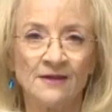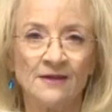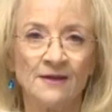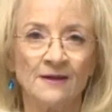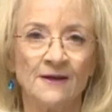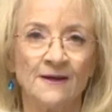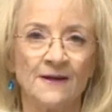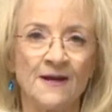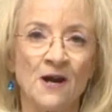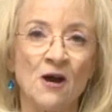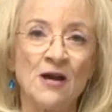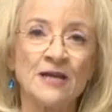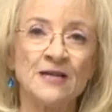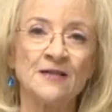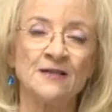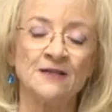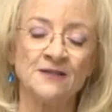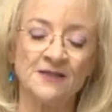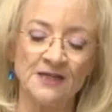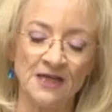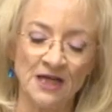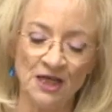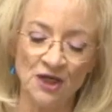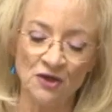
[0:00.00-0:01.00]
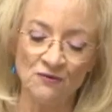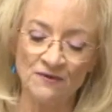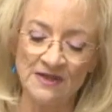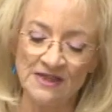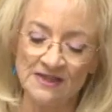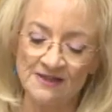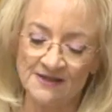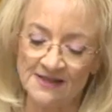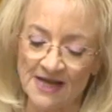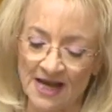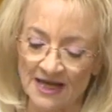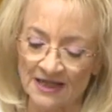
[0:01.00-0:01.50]
And I can tell you
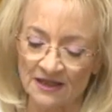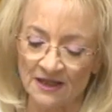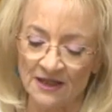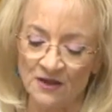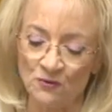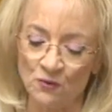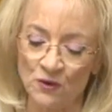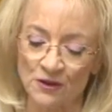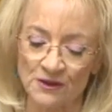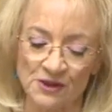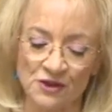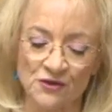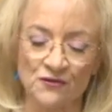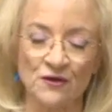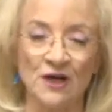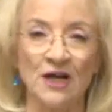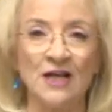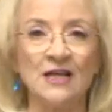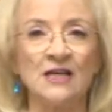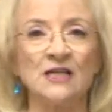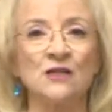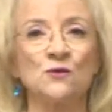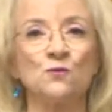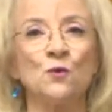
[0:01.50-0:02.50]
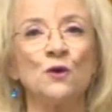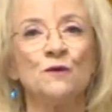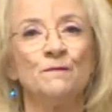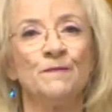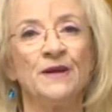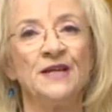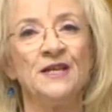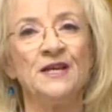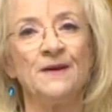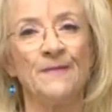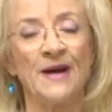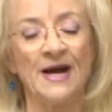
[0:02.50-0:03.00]
exactly what Australians would be
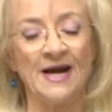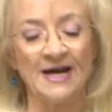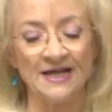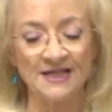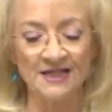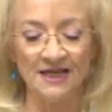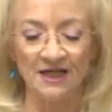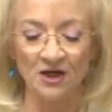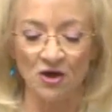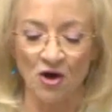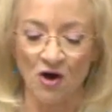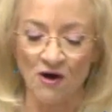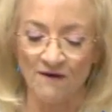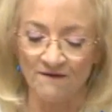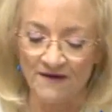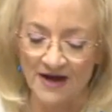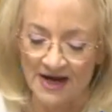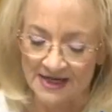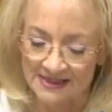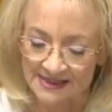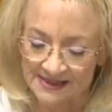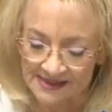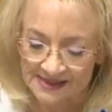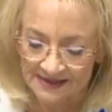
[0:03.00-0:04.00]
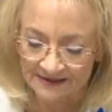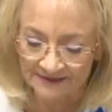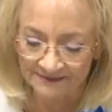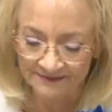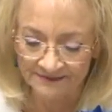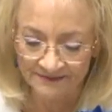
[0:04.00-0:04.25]
demanding of us